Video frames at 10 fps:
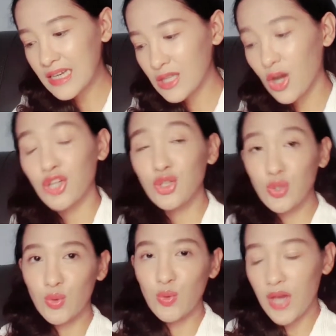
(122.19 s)
not
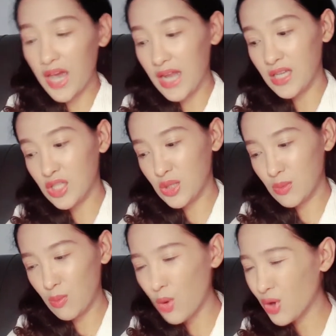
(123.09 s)
true and it's
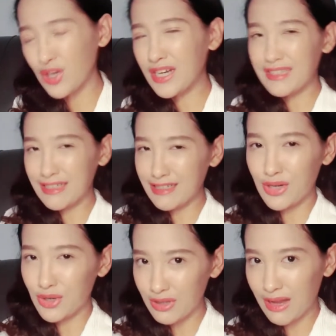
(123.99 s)
more or less a
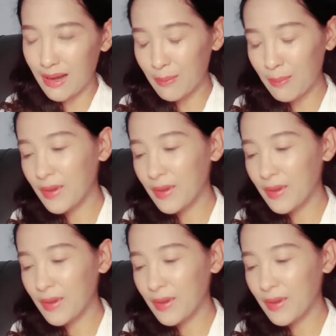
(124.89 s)
stereotype.